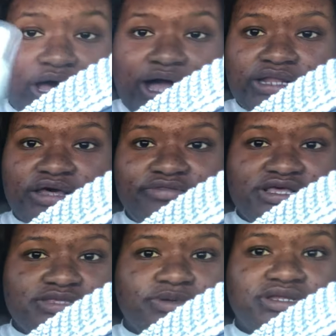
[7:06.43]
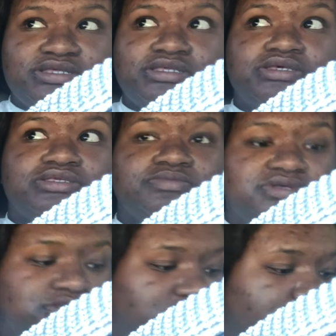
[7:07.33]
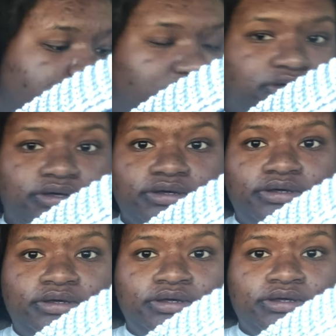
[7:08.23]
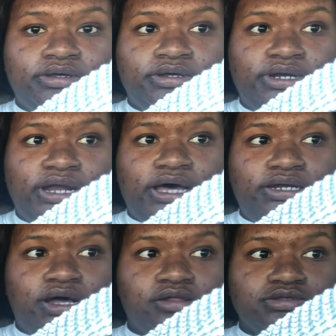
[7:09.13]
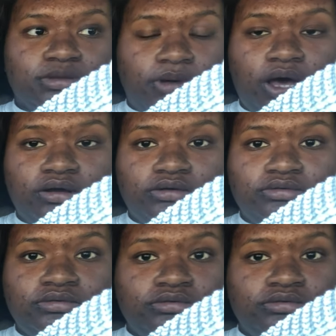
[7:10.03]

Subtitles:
I love this, but it's expensive. Like $9 a bottle.